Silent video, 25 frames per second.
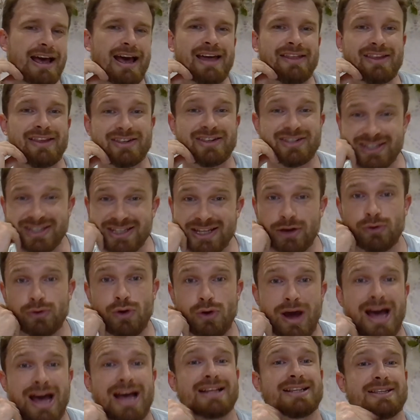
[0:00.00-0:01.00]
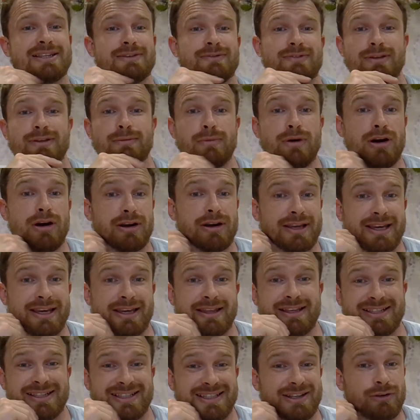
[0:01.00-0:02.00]
and they're still not active in the
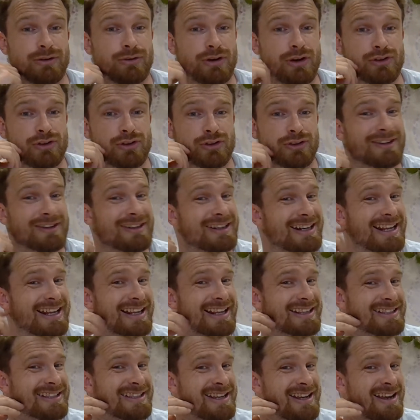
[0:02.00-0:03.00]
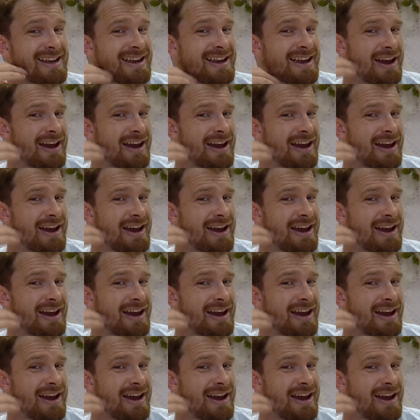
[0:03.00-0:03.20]
market. There's still no sort of links.